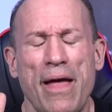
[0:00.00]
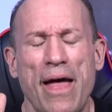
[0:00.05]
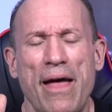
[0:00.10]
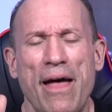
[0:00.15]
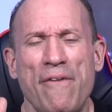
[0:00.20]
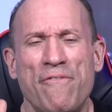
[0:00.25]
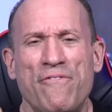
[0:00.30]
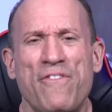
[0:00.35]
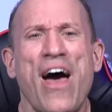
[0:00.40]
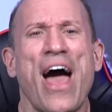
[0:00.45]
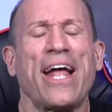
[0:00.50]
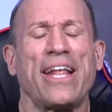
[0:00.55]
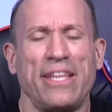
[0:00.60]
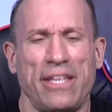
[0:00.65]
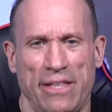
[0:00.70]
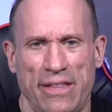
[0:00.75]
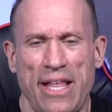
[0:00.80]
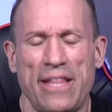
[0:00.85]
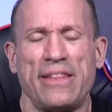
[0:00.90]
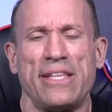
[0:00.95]

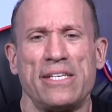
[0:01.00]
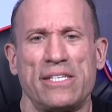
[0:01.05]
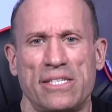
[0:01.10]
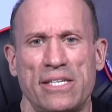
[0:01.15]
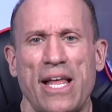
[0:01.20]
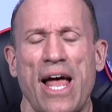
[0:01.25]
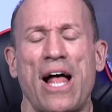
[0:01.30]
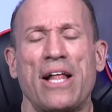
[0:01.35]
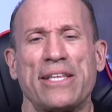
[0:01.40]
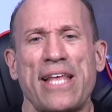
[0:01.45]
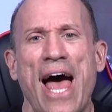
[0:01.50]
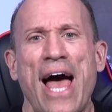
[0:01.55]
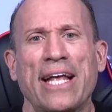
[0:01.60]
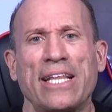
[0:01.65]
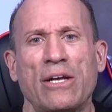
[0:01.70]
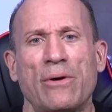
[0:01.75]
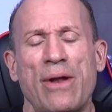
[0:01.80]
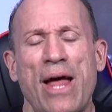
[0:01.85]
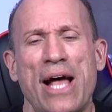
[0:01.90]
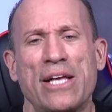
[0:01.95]
effect that this
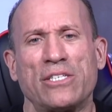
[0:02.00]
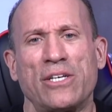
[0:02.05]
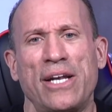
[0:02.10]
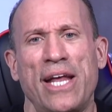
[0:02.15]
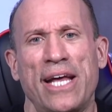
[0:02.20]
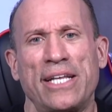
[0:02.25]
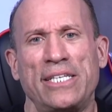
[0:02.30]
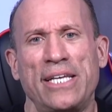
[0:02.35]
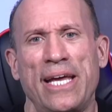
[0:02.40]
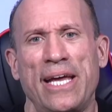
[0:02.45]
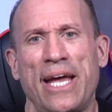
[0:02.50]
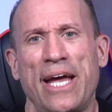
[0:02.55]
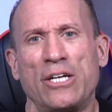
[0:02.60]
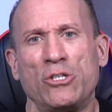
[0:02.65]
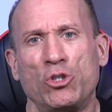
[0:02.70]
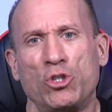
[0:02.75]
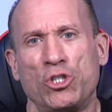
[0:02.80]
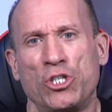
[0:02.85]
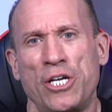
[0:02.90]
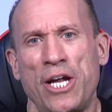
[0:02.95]
Aldactone has on
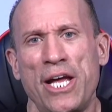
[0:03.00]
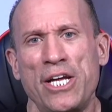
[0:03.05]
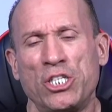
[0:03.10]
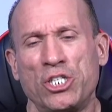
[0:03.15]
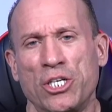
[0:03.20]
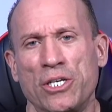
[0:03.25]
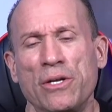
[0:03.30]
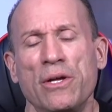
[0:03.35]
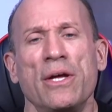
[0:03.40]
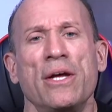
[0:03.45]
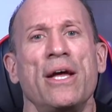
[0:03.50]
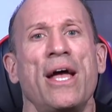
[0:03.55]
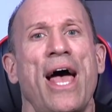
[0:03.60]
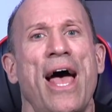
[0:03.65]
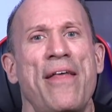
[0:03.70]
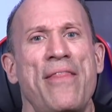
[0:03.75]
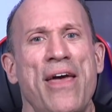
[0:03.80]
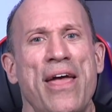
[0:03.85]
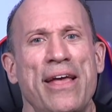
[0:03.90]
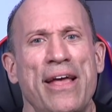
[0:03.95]
anti-androgenation,
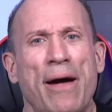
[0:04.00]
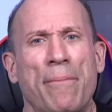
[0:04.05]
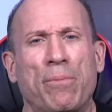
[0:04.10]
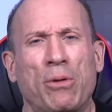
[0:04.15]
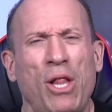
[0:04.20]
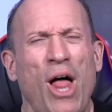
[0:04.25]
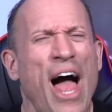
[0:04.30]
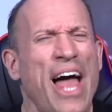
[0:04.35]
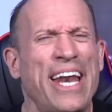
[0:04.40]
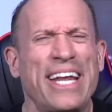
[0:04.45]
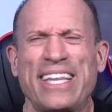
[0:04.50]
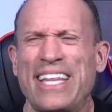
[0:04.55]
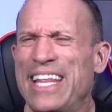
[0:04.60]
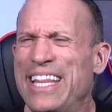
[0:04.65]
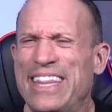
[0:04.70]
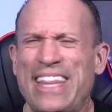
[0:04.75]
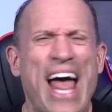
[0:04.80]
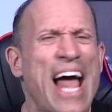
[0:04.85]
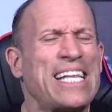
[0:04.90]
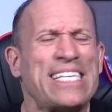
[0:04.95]
and they applied
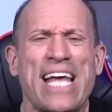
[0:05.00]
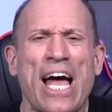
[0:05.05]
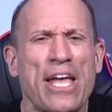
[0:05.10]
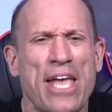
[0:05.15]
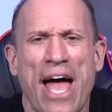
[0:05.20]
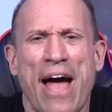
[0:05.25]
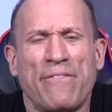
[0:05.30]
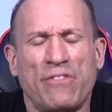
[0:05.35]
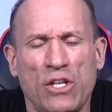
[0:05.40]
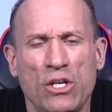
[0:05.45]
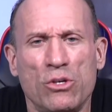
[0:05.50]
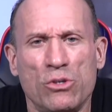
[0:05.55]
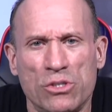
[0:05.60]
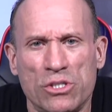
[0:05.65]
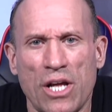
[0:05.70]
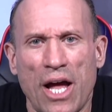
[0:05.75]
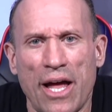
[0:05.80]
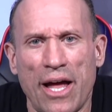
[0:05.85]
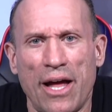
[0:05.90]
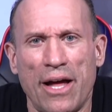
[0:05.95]
it that's how you have to use
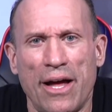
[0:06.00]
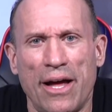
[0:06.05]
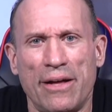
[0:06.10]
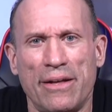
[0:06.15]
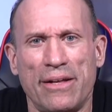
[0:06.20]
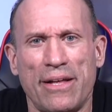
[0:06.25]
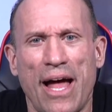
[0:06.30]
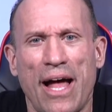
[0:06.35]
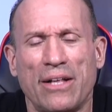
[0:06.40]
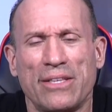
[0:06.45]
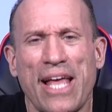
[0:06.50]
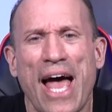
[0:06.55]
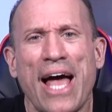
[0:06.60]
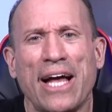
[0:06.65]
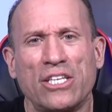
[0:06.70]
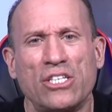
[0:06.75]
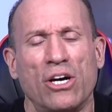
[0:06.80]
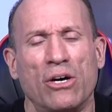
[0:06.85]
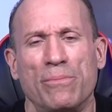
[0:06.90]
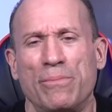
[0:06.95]

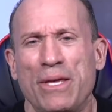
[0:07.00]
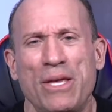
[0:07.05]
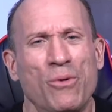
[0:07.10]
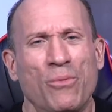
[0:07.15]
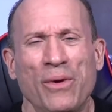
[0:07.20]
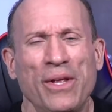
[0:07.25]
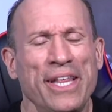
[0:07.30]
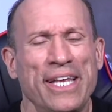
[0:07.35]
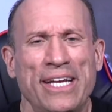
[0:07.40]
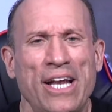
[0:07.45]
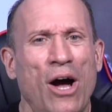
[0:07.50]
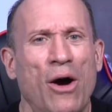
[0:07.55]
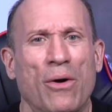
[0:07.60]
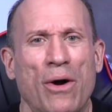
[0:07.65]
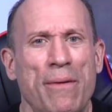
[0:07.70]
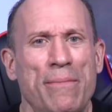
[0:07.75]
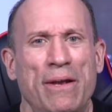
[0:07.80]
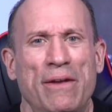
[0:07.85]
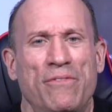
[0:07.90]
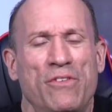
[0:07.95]
Aldactone. But you really don't.
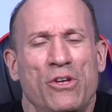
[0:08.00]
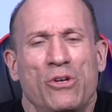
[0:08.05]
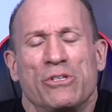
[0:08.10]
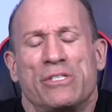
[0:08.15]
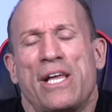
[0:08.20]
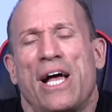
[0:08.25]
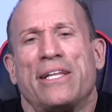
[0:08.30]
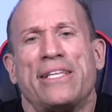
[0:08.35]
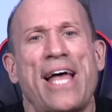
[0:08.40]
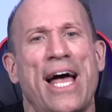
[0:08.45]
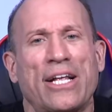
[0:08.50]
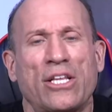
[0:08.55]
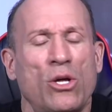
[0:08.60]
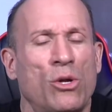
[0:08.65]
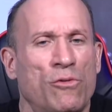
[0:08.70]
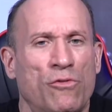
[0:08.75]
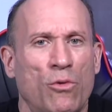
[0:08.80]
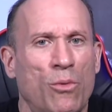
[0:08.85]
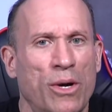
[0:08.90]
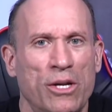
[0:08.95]
I mean, if you used
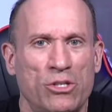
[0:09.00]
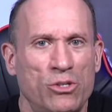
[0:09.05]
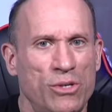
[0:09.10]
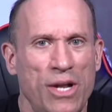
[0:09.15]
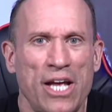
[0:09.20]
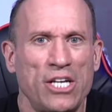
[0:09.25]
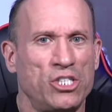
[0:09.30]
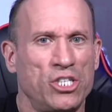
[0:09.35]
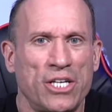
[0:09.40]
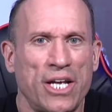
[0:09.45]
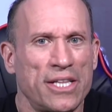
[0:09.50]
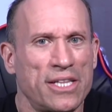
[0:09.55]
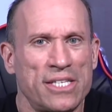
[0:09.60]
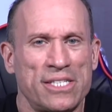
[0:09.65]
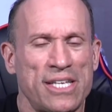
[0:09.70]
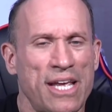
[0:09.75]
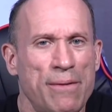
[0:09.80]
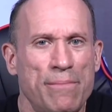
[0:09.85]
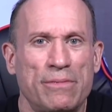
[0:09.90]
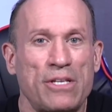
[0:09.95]
Aldactone for 1 or 2 days, you'd get the
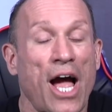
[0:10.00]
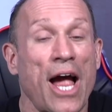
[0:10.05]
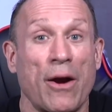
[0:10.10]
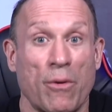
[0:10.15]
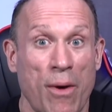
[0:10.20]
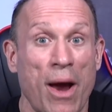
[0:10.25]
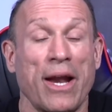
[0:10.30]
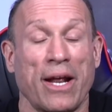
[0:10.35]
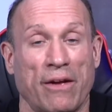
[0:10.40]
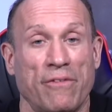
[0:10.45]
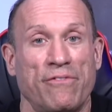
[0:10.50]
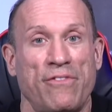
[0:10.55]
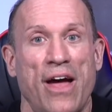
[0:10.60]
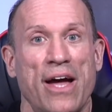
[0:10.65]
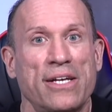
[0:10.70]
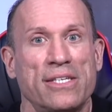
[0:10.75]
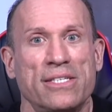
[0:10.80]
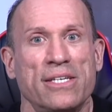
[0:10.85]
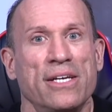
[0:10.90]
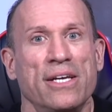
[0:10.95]
same diuretic
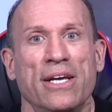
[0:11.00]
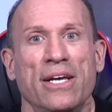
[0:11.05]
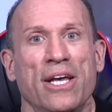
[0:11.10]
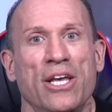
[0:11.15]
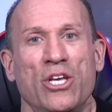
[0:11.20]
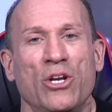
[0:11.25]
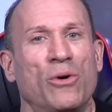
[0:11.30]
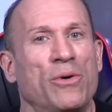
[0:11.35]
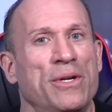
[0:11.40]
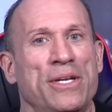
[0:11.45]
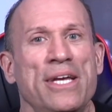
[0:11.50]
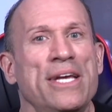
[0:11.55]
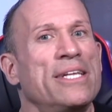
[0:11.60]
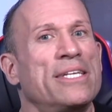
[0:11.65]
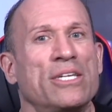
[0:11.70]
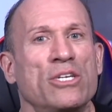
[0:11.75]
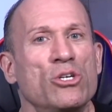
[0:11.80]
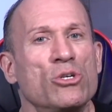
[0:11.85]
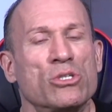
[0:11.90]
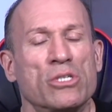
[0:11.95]
effects. You don't need
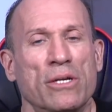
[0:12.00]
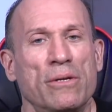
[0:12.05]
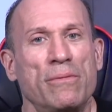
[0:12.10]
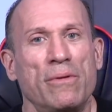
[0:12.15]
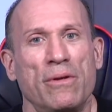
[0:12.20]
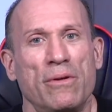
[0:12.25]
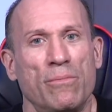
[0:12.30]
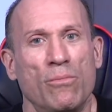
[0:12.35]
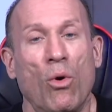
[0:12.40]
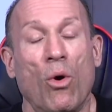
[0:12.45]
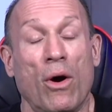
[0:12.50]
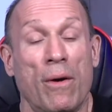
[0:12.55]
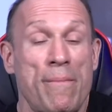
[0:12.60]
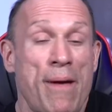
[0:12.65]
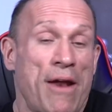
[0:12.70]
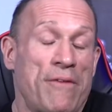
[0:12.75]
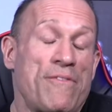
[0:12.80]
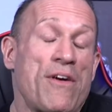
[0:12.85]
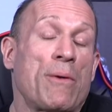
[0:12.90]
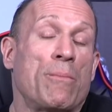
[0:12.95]
to use it more.
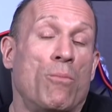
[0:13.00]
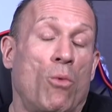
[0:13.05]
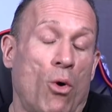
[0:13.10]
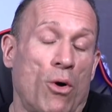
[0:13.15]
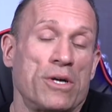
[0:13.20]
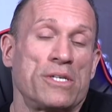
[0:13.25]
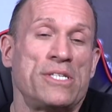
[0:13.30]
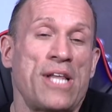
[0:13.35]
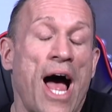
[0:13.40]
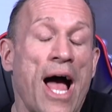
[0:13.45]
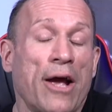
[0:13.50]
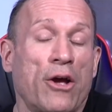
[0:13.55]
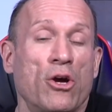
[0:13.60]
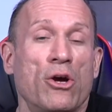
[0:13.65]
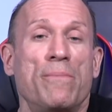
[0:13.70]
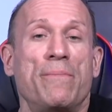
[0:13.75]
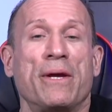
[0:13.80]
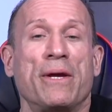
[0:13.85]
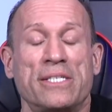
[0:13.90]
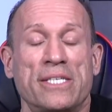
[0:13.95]
Matter of fact, more is not
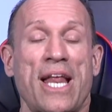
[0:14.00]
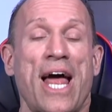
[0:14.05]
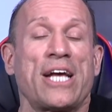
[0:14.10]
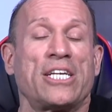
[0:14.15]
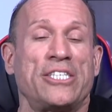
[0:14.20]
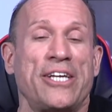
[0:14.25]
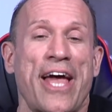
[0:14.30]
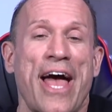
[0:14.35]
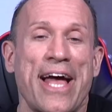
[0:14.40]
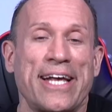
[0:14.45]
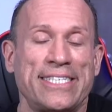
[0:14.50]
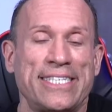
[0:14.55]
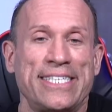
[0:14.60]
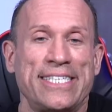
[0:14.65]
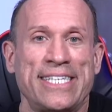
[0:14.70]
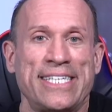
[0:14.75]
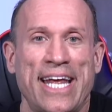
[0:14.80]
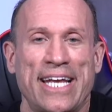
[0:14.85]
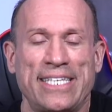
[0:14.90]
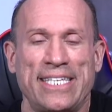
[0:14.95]
good because it actually acts as
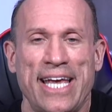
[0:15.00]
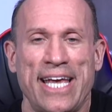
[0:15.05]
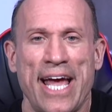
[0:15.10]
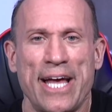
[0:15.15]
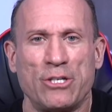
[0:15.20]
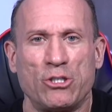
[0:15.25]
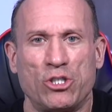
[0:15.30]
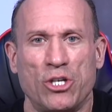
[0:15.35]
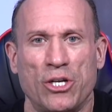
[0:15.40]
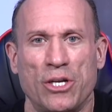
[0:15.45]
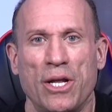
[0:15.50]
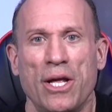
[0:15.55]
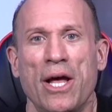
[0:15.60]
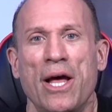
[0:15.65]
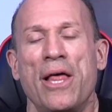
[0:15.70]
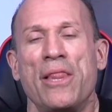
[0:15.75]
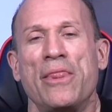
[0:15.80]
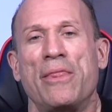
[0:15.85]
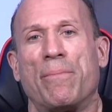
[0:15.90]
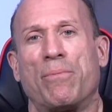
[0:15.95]
an anti-androgen.
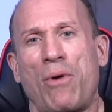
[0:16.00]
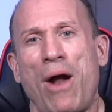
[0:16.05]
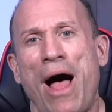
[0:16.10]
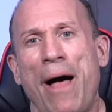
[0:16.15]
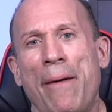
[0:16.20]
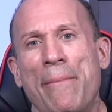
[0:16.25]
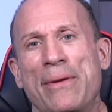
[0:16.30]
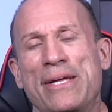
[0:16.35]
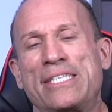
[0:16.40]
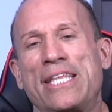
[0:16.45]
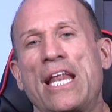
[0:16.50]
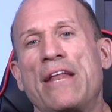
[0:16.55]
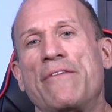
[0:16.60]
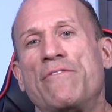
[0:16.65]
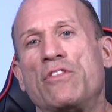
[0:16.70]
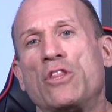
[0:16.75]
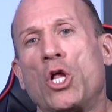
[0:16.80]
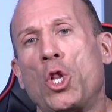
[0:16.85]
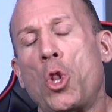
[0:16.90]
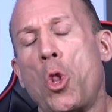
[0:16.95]
The problem is that
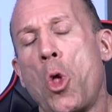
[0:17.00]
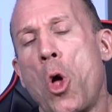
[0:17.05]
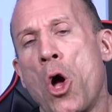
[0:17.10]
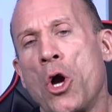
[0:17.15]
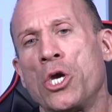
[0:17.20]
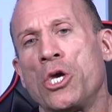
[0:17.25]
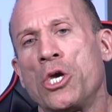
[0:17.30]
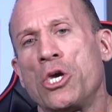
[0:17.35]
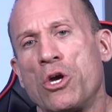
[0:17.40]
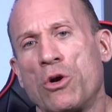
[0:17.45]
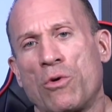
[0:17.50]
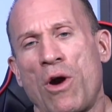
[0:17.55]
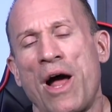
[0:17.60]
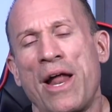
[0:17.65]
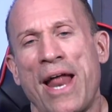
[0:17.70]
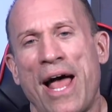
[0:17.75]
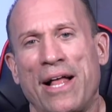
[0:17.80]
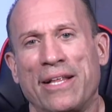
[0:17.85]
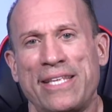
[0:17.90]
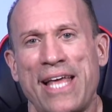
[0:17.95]
if the longer you're on
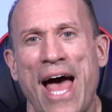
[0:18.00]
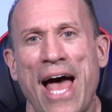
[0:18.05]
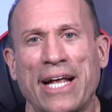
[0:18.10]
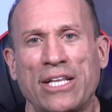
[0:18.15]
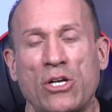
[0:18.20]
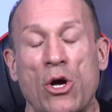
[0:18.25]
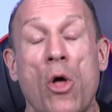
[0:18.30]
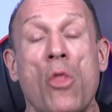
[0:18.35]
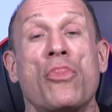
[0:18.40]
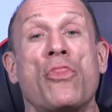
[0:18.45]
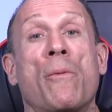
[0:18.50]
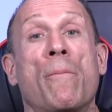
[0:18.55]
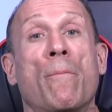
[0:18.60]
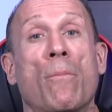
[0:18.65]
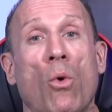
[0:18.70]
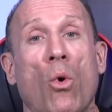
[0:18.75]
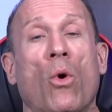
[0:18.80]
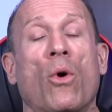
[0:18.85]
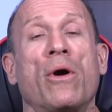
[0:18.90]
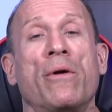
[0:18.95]
Aldactone, the
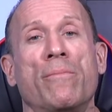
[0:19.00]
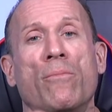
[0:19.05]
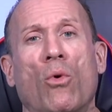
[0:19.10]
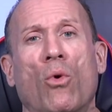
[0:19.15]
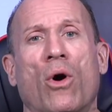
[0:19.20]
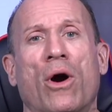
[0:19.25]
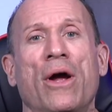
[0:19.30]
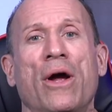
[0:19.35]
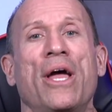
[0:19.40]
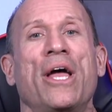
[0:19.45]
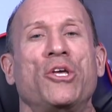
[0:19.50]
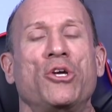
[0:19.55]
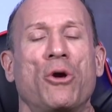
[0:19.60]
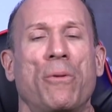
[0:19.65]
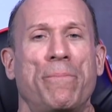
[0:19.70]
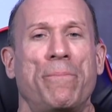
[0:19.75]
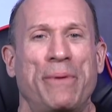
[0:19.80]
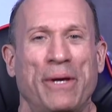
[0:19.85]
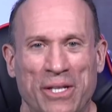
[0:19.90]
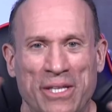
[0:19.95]
more and more you're
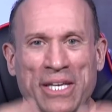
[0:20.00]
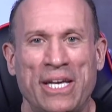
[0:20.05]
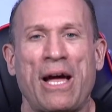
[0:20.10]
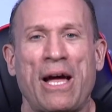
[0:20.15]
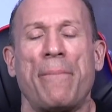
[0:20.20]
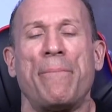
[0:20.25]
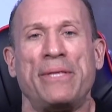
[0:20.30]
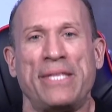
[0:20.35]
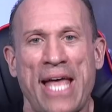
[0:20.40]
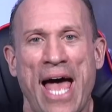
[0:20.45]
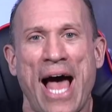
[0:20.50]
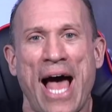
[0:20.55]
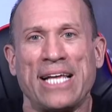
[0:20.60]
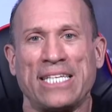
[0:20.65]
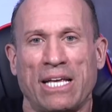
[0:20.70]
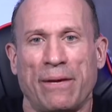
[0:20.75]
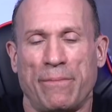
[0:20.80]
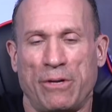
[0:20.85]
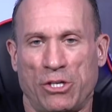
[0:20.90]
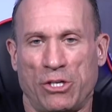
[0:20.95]
building up
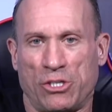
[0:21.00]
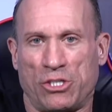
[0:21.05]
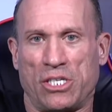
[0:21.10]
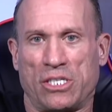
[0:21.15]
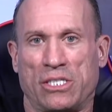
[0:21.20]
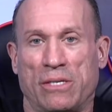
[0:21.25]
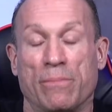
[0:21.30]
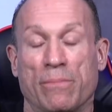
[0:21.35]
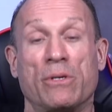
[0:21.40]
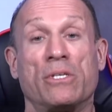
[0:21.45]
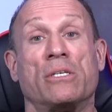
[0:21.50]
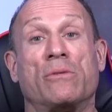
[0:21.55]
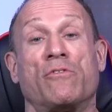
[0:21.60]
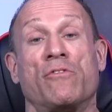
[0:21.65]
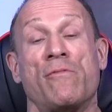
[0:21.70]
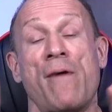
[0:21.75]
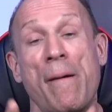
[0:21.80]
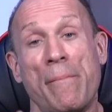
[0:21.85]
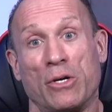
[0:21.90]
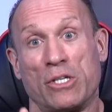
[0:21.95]
potassium in your system because
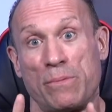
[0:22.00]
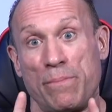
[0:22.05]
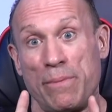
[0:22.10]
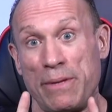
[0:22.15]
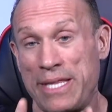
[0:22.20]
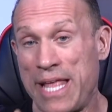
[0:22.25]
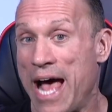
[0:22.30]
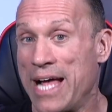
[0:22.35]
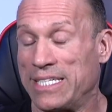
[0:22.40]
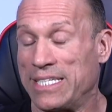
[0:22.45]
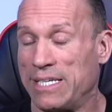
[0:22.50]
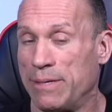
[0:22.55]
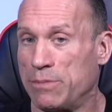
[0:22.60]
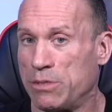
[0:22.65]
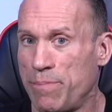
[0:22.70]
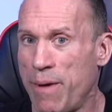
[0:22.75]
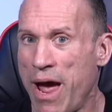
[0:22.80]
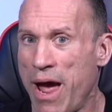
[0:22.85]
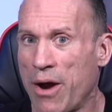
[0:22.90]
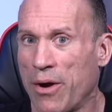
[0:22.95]
remember, it's potassium
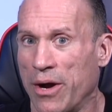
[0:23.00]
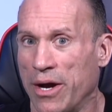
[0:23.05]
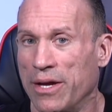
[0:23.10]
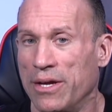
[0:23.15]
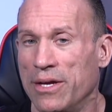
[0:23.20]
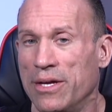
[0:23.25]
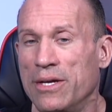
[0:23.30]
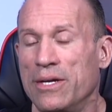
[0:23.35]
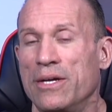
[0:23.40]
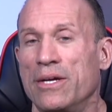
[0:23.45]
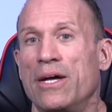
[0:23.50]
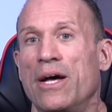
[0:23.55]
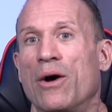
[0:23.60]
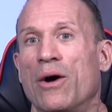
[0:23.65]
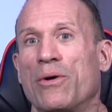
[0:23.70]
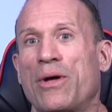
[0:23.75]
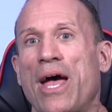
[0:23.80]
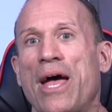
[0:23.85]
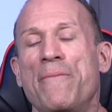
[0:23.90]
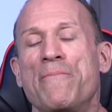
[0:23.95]
sparing,
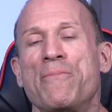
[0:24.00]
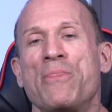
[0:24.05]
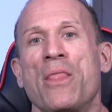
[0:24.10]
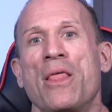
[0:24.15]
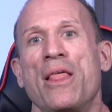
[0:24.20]
okay?